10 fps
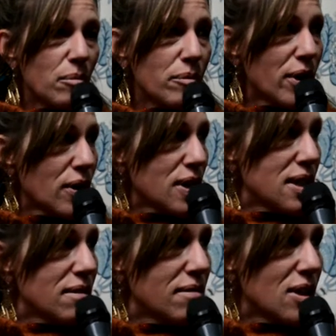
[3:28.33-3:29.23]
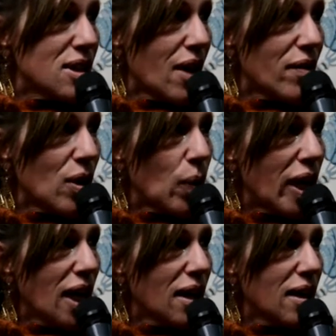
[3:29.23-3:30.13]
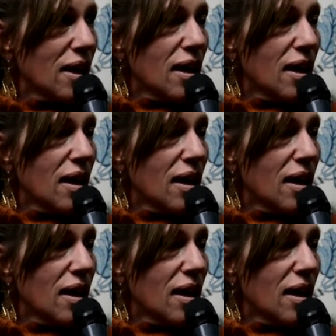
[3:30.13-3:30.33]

There's 7 a week.